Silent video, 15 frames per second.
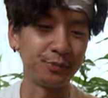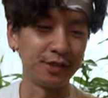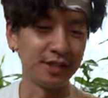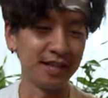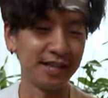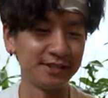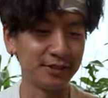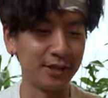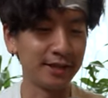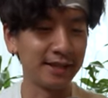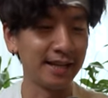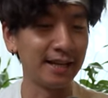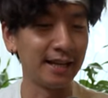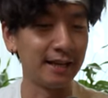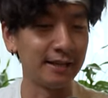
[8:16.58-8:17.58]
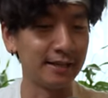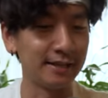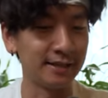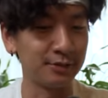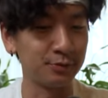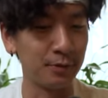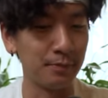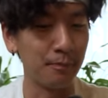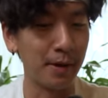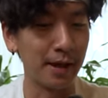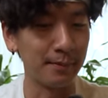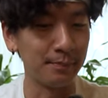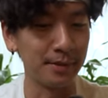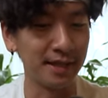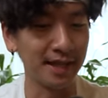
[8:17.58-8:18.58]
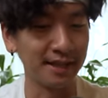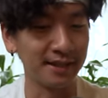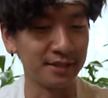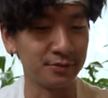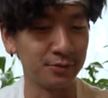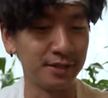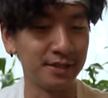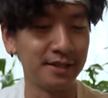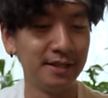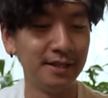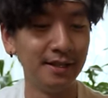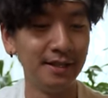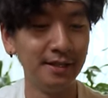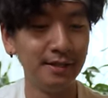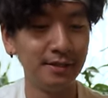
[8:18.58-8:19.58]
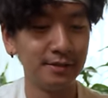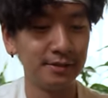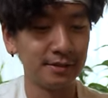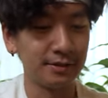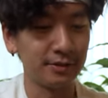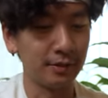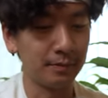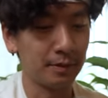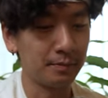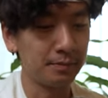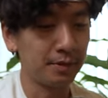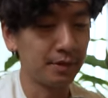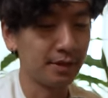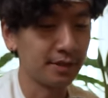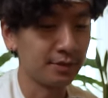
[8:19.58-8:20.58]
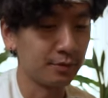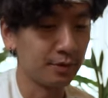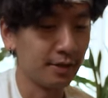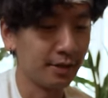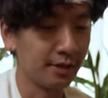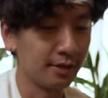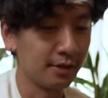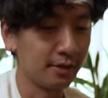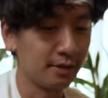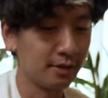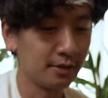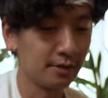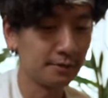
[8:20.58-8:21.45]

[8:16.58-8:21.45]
pretty light, so I think this one might be like this one. So I'm gonna put this one here.